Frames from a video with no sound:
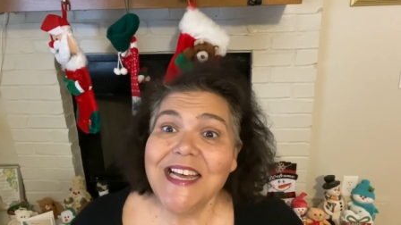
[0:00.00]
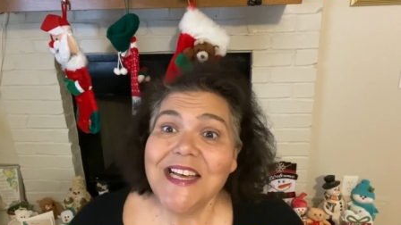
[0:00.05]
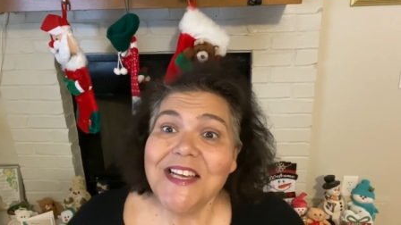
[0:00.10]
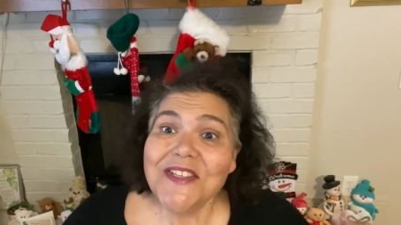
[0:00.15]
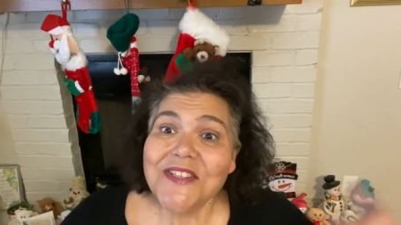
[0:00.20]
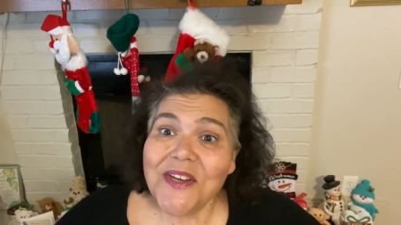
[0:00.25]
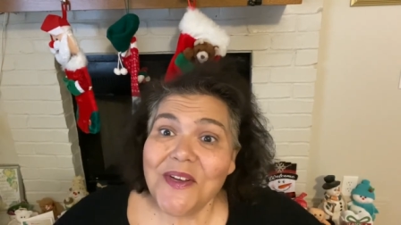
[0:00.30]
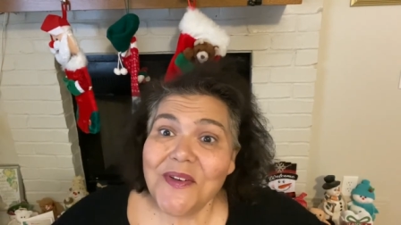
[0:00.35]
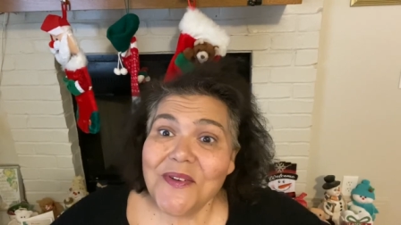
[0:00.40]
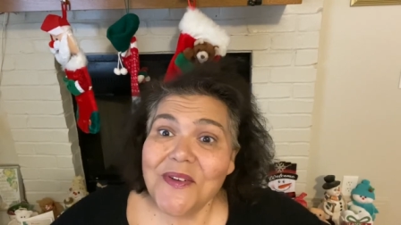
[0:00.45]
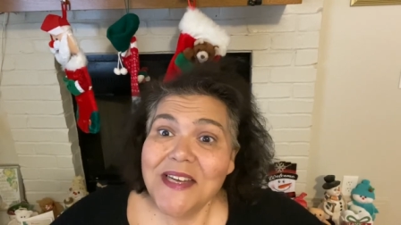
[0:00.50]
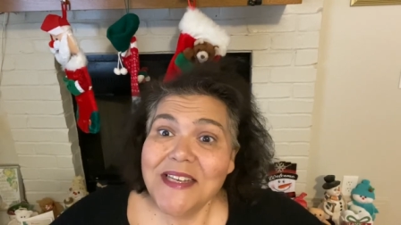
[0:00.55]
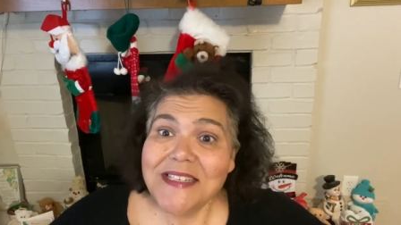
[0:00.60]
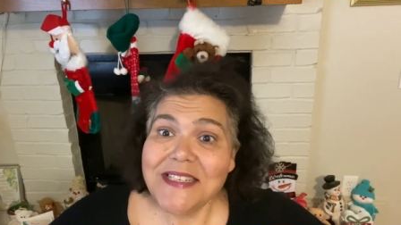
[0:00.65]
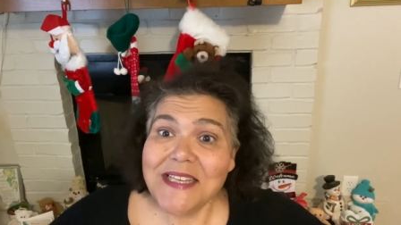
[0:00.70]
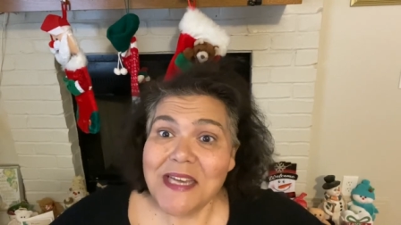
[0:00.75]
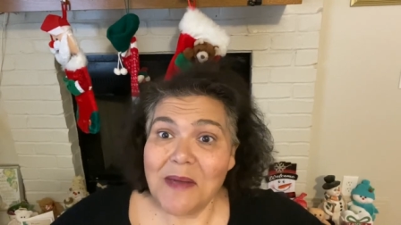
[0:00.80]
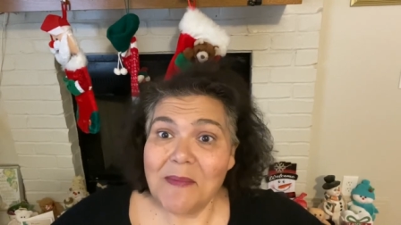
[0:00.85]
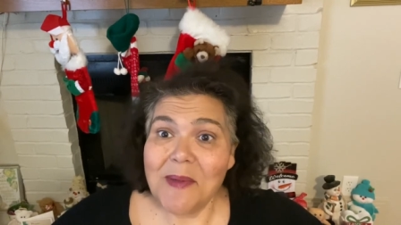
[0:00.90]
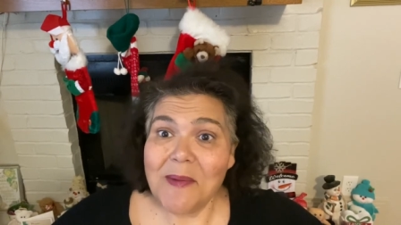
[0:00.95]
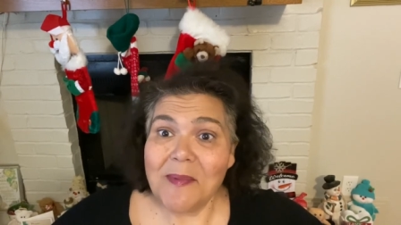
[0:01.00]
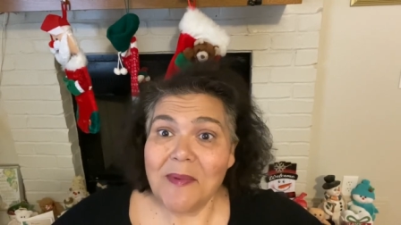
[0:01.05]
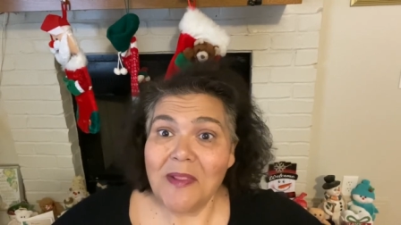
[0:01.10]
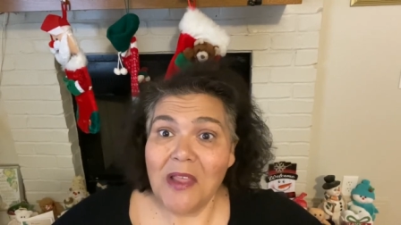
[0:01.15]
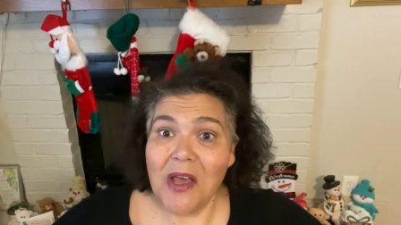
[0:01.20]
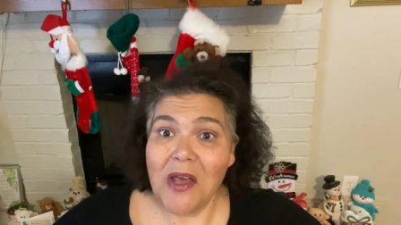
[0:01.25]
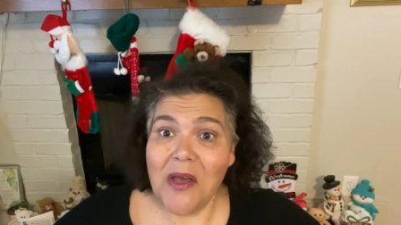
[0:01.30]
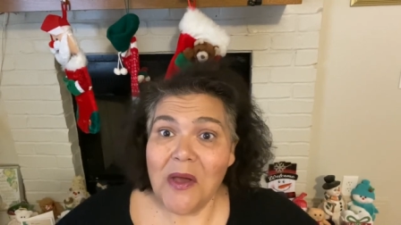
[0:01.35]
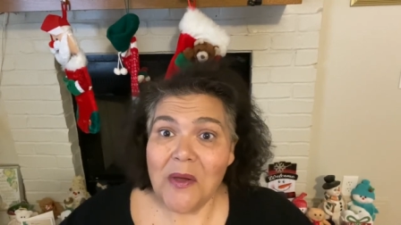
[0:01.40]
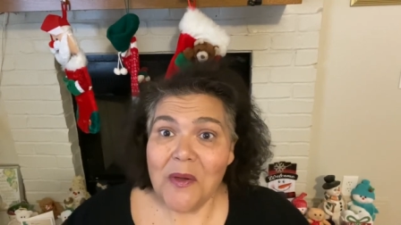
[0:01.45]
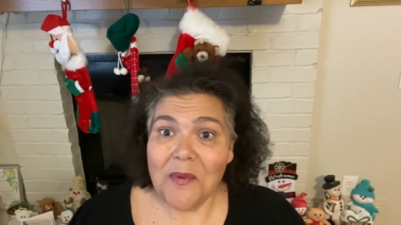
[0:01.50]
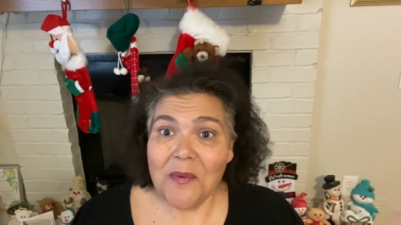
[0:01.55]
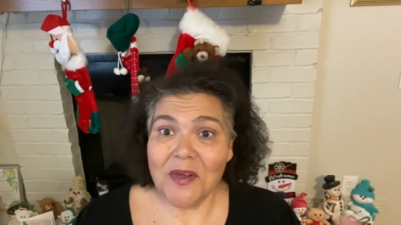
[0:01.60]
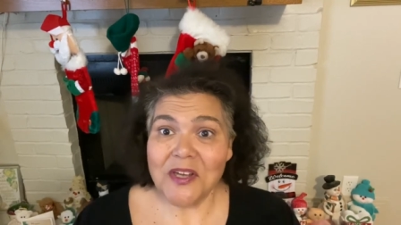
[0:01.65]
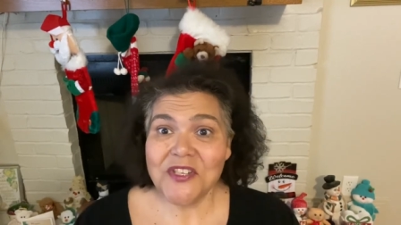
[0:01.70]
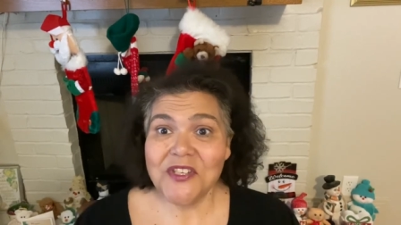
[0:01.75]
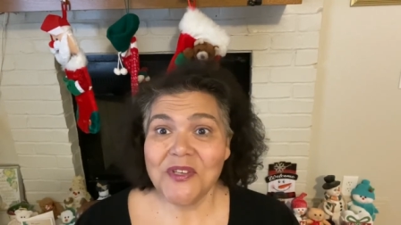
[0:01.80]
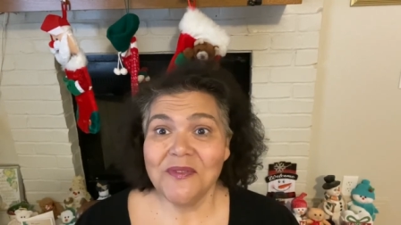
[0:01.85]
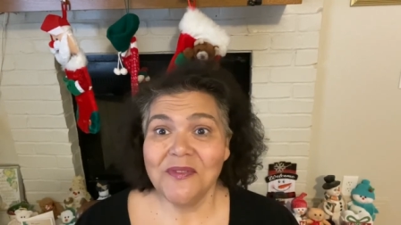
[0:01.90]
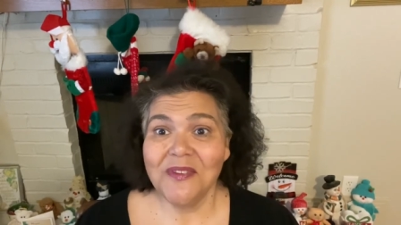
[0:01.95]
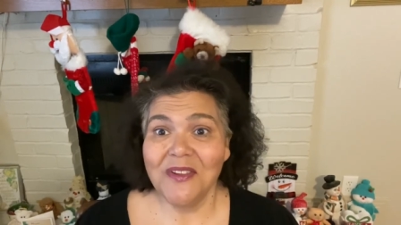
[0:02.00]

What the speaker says: So tell me below what you